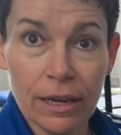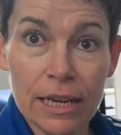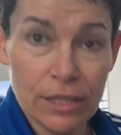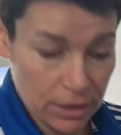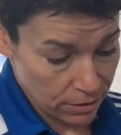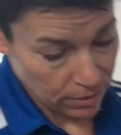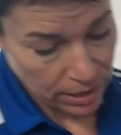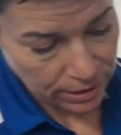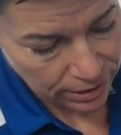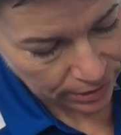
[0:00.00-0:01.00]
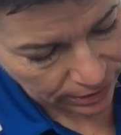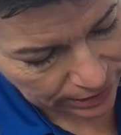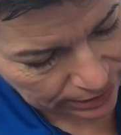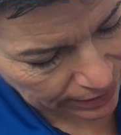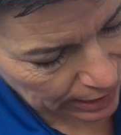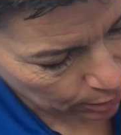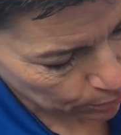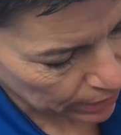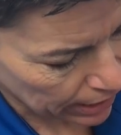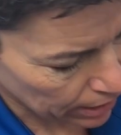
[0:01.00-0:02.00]
Okay, so the
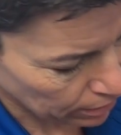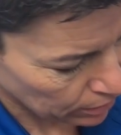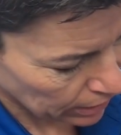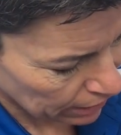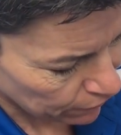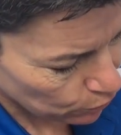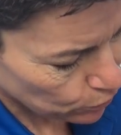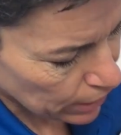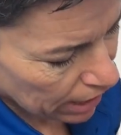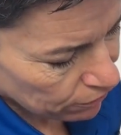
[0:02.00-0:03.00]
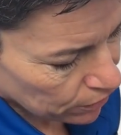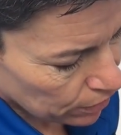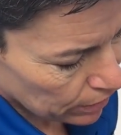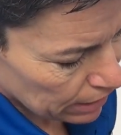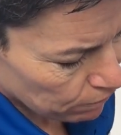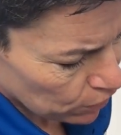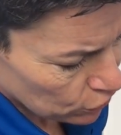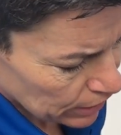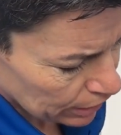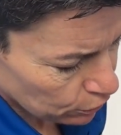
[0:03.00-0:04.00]
ligament here, if you have an
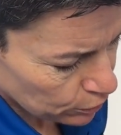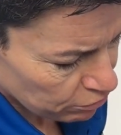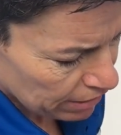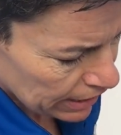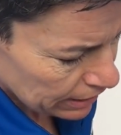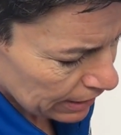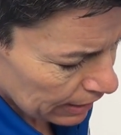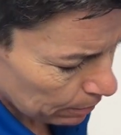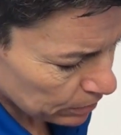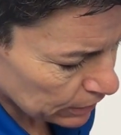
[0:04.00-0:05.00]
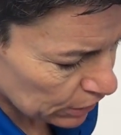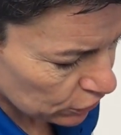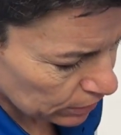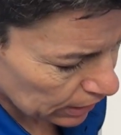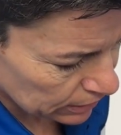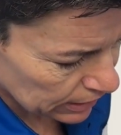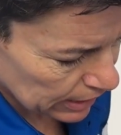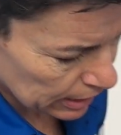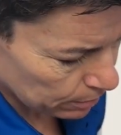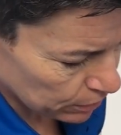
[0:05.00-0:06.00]
inversion ankle sprain in that position, that's the
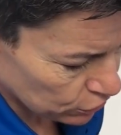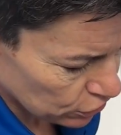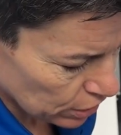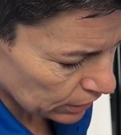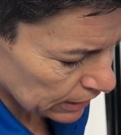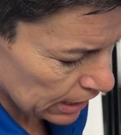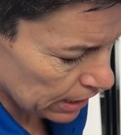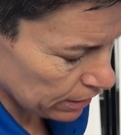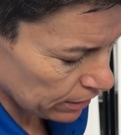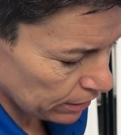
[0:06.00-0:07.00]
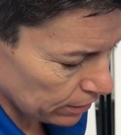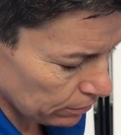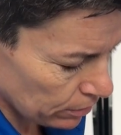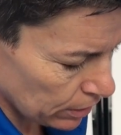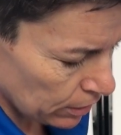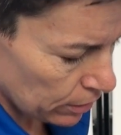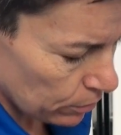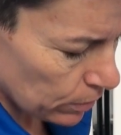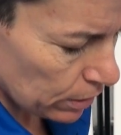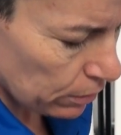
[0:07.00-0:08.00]
ligament just here that you
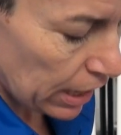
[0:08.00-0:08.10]
will